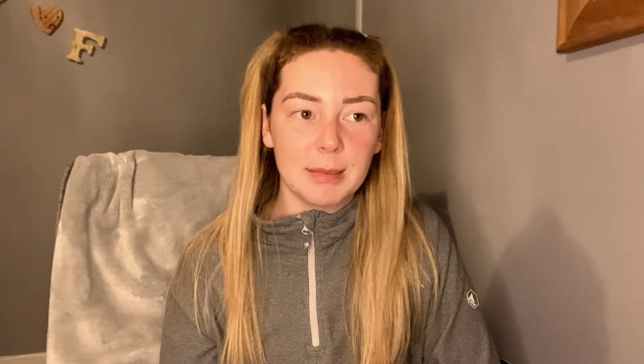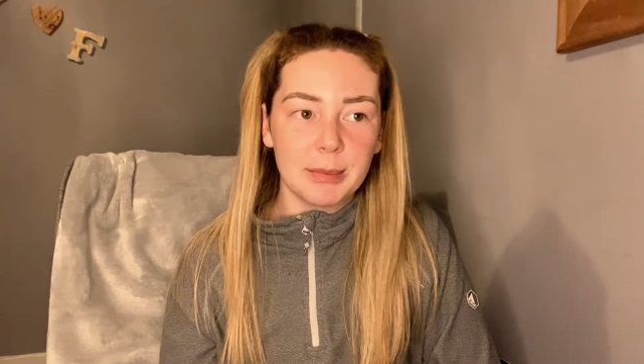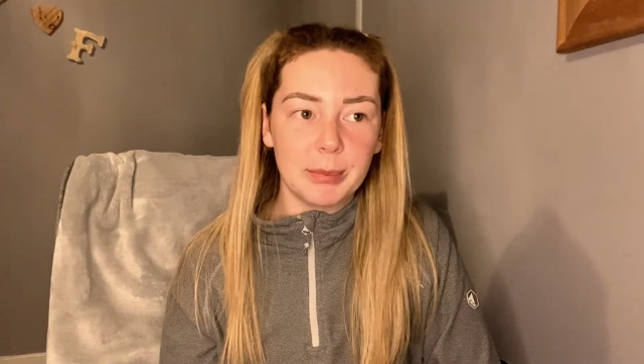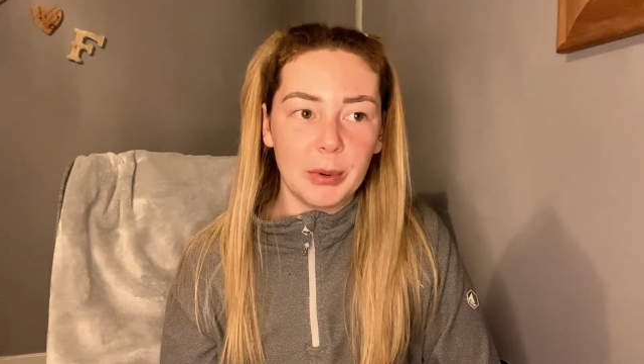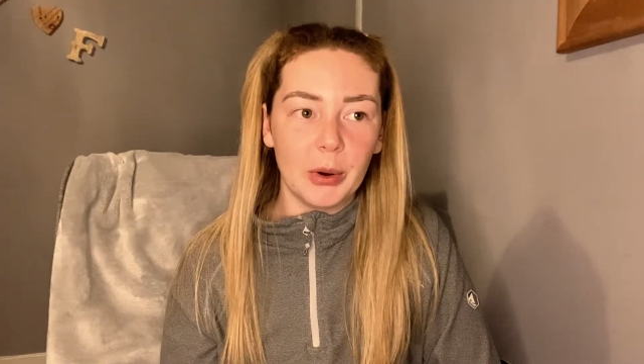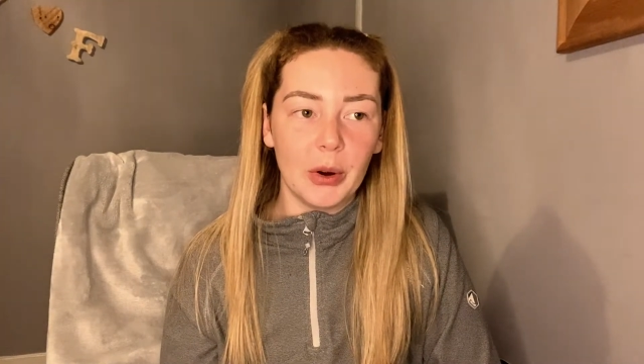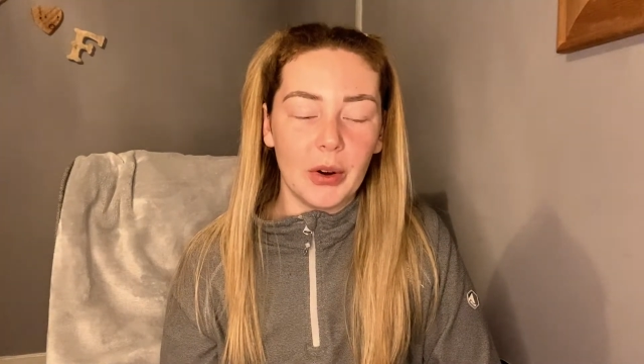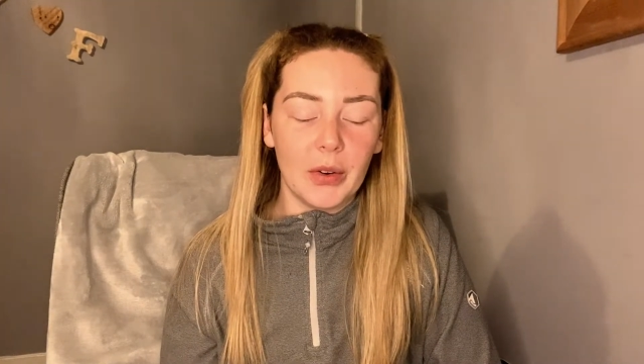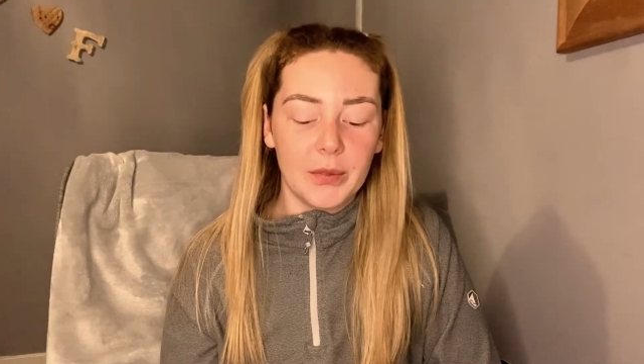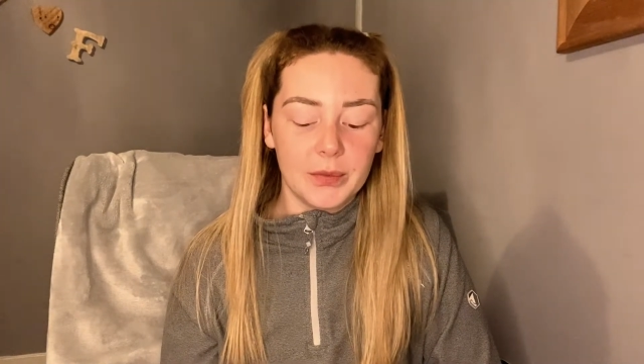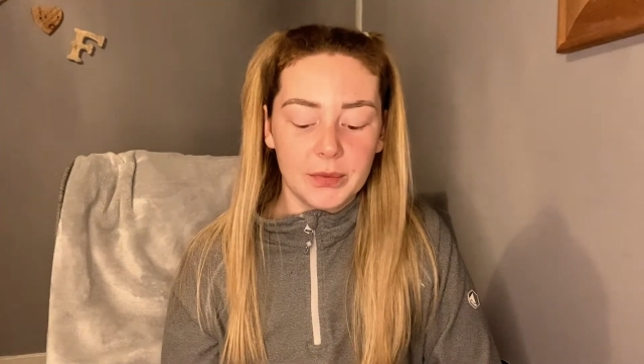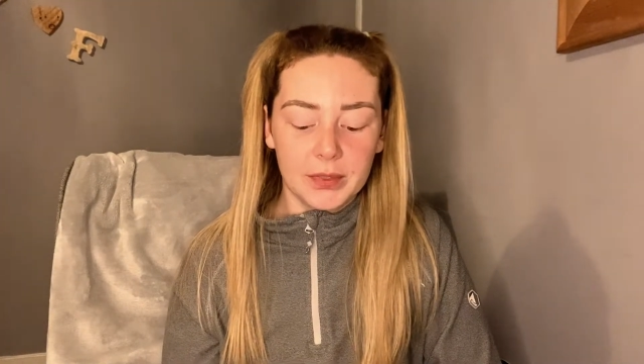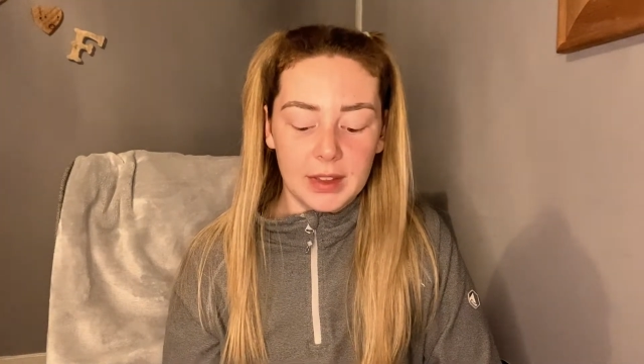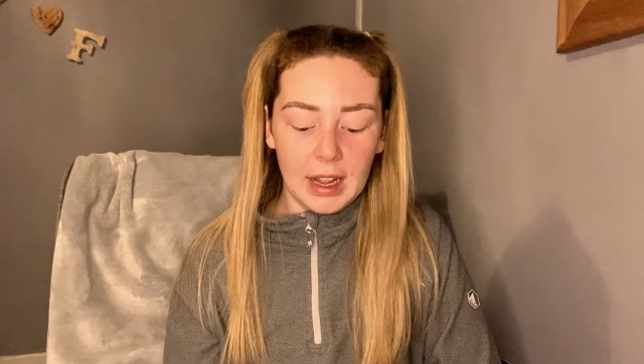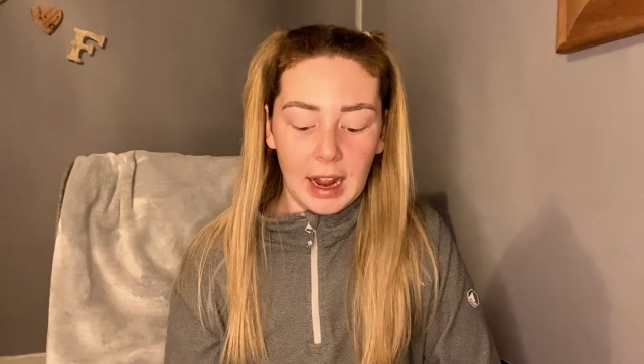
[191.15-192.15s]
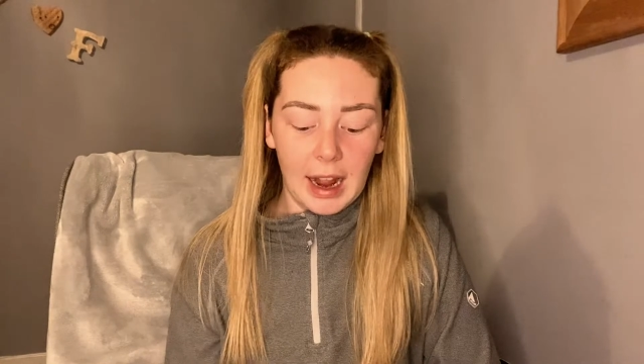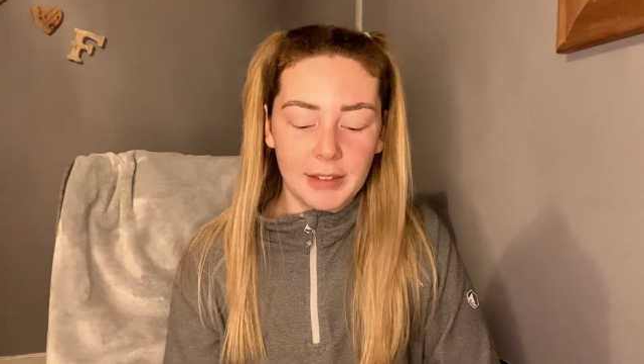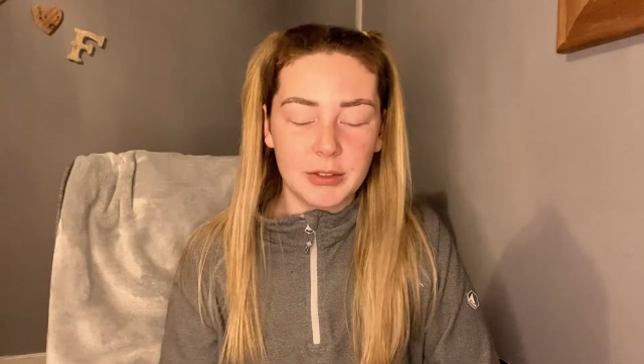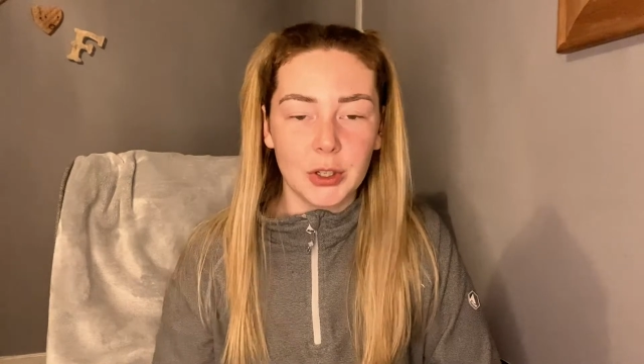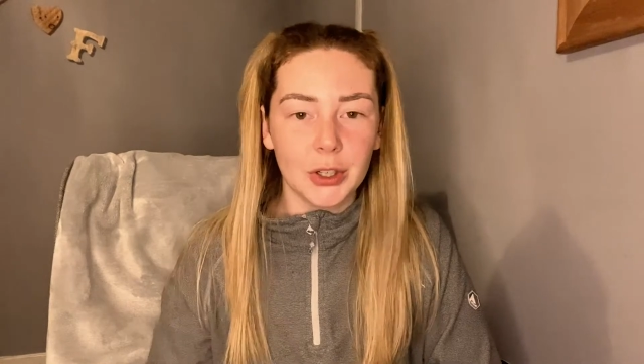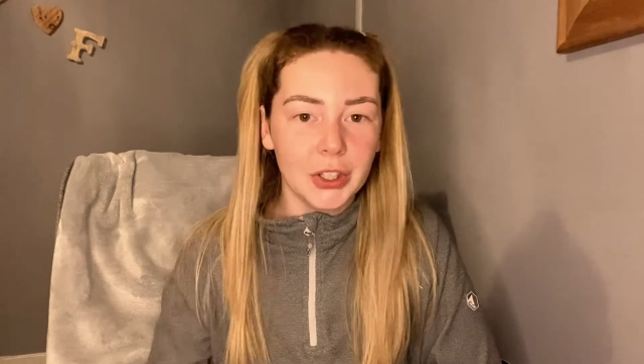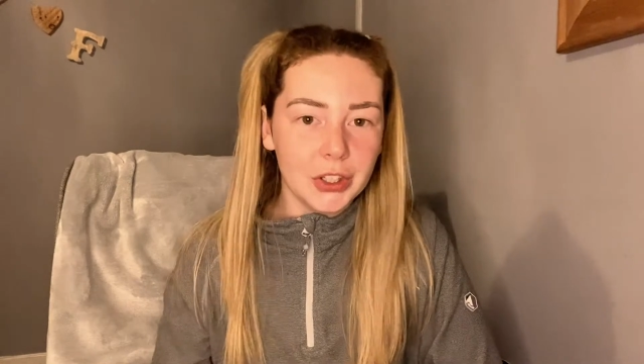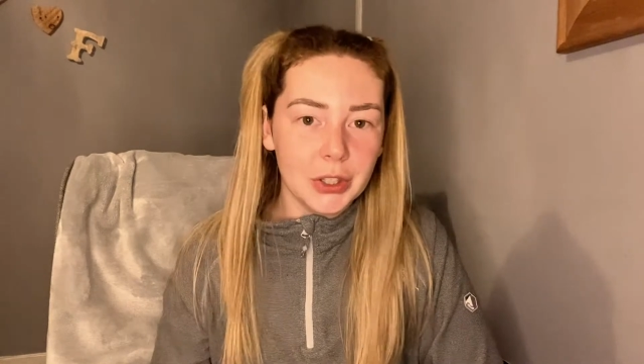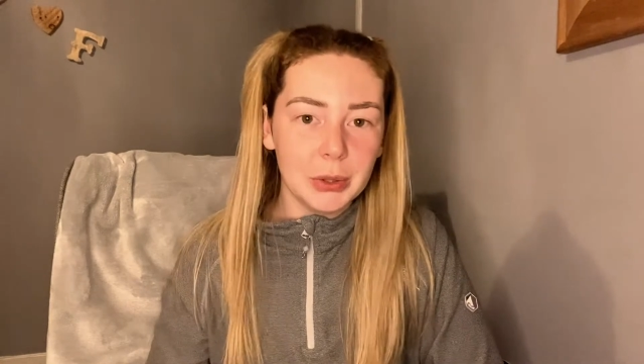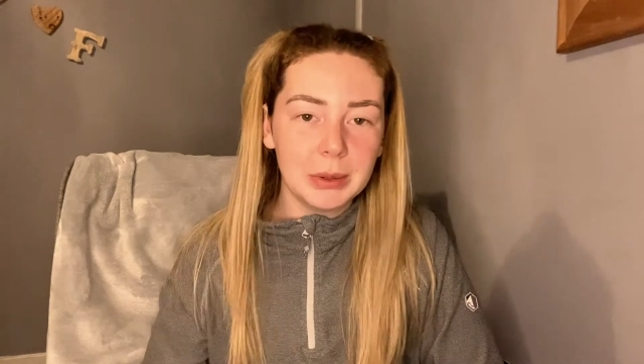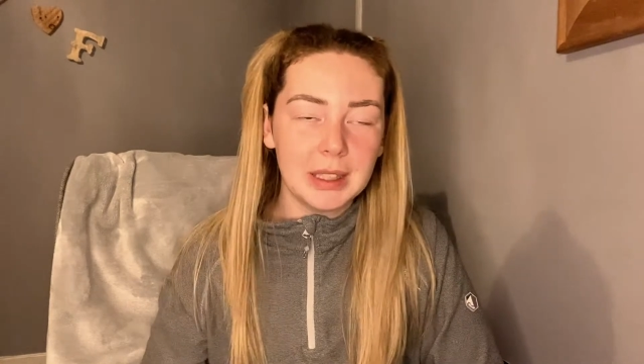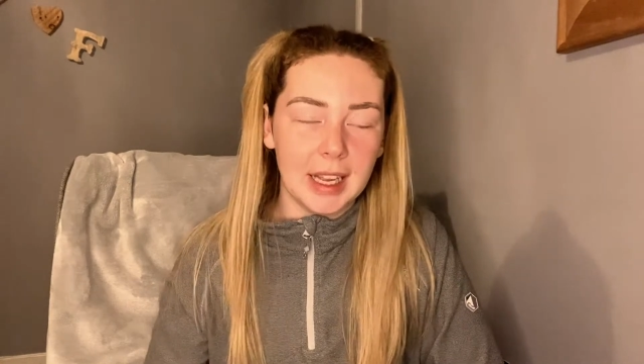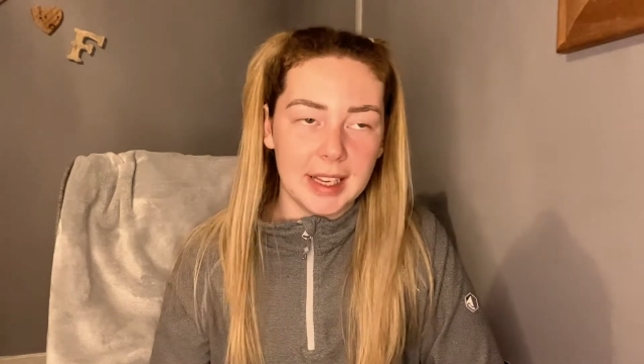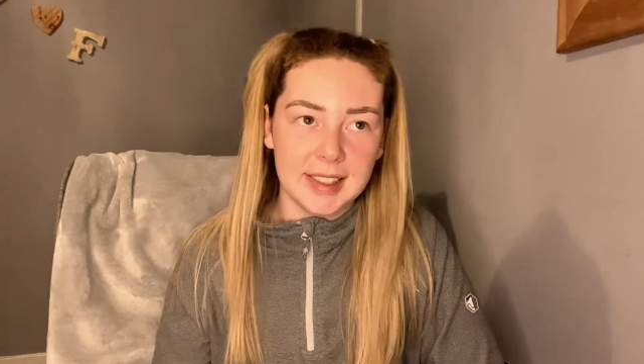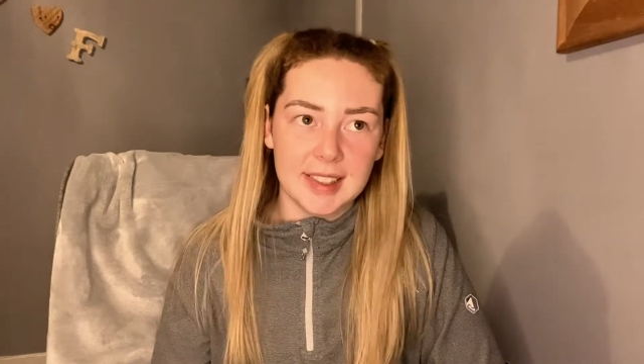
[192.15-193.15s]
but I've done a new
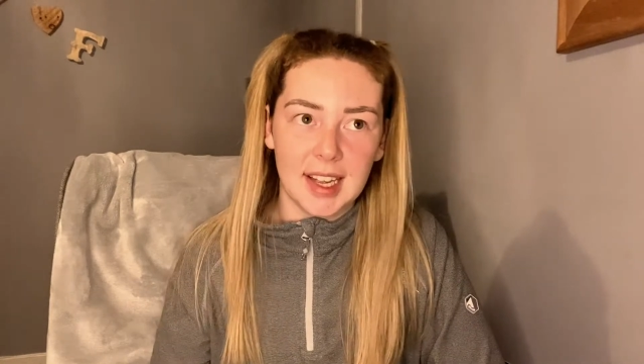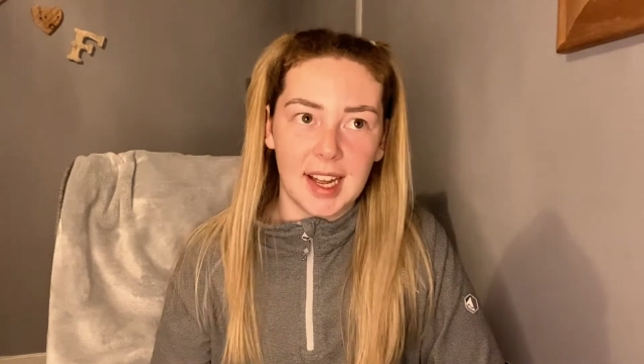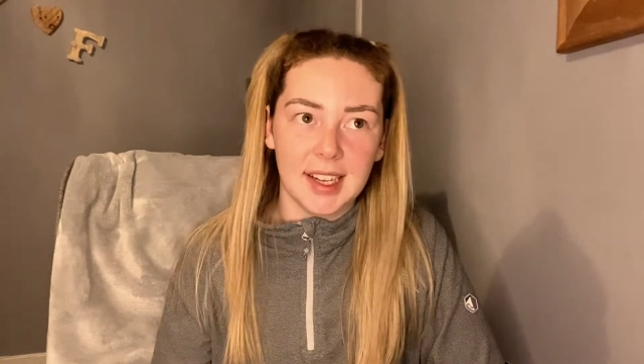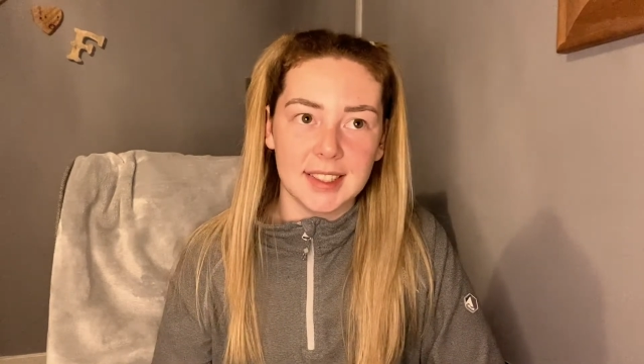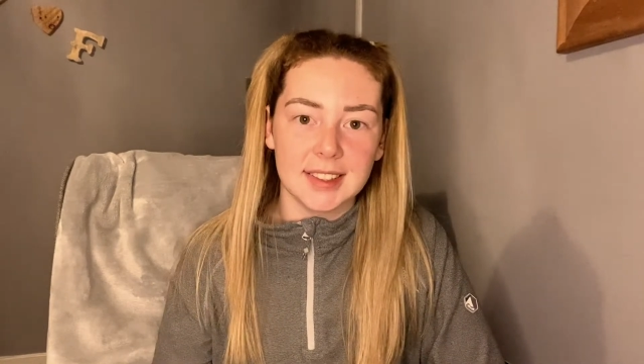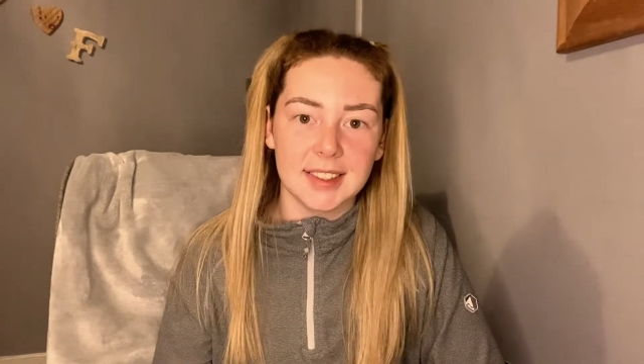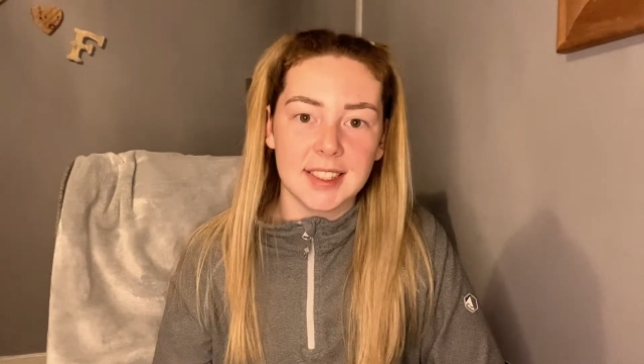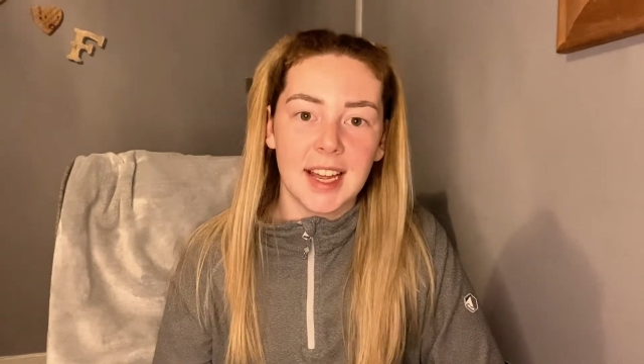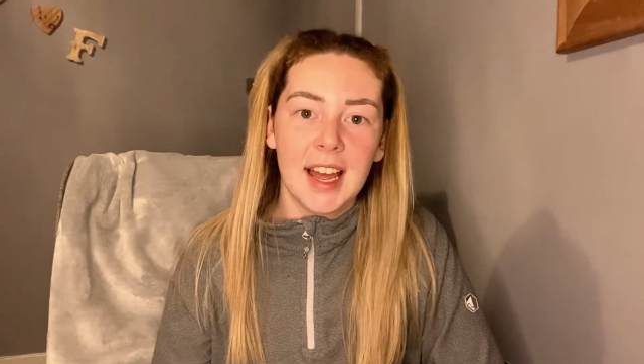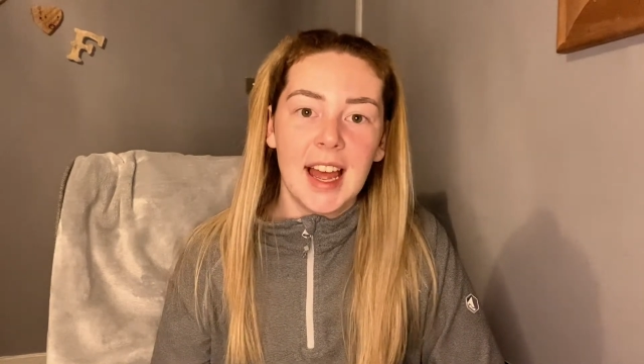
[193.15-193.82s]
list, and